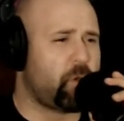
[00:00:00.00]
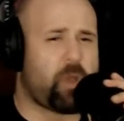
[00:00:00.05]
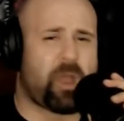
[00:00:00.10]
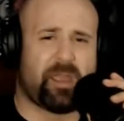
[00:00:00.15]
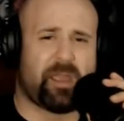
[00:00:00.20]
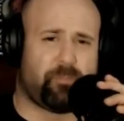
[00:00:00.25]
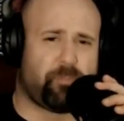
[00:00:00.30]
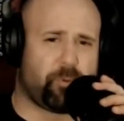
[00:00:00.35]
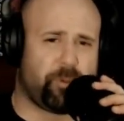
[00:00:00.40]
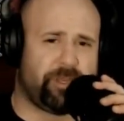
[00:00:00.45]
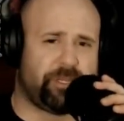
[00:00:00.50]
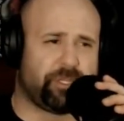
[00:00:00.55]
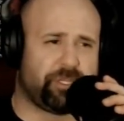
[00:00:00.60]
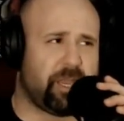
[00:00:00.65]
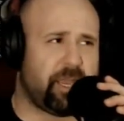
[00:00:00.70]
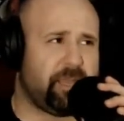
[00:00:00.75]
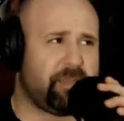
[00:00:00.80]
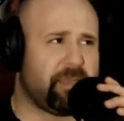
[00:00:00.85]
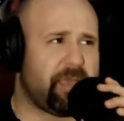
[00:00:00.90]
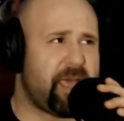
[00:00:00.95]
So I
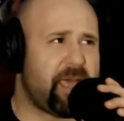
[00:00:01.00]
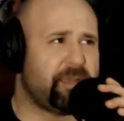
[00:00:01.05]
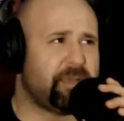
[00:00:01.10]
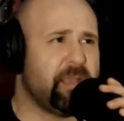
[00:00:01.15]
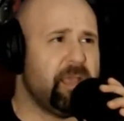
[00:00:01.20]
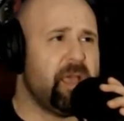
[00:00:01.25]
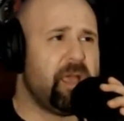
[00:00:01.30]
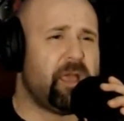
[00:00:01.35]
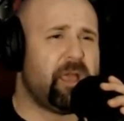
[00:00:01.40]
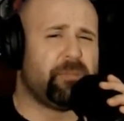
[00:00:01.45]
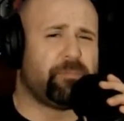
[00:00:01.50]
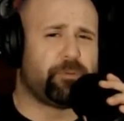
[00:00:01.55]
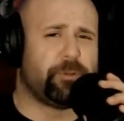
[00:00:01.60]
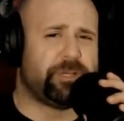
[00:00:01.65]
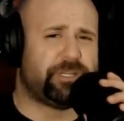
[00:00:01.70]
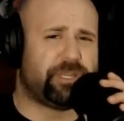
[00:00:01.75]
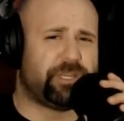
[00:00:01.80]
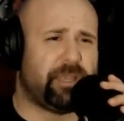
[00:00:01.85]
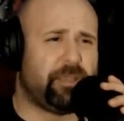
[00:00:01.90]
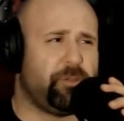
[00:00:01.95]
appreciate that. I
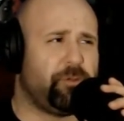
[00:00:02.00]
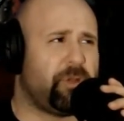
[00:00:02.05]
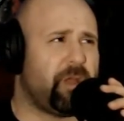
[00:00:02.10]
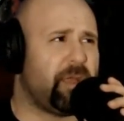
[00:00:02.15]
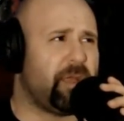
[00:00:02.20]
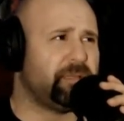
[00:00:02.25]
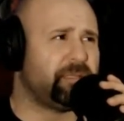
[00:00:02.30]
appreciate you